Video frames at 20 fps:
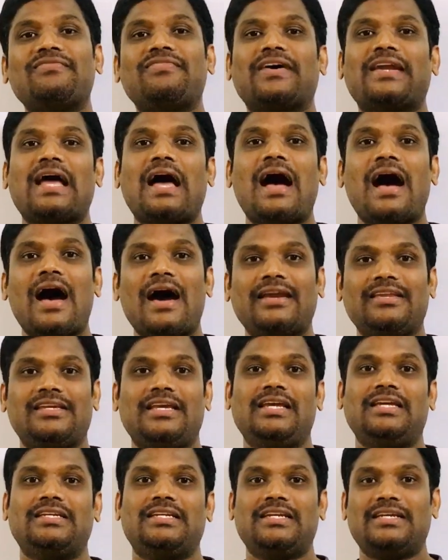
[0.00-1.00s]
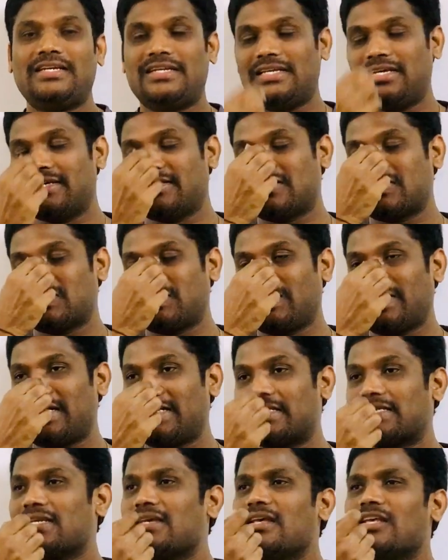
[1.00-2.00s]
for R18, dear
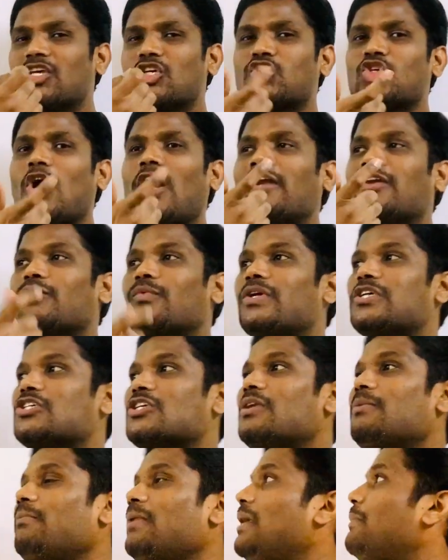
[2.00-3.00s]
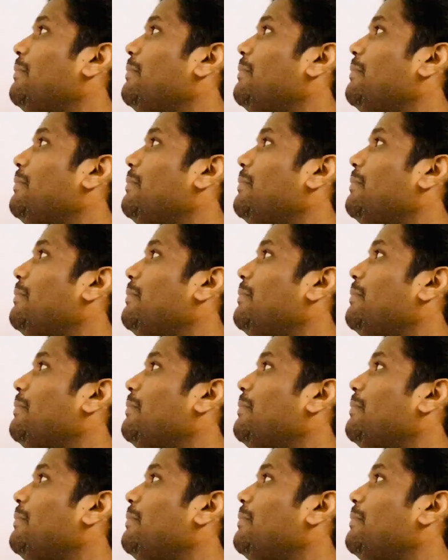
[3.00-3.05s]
students. Short question may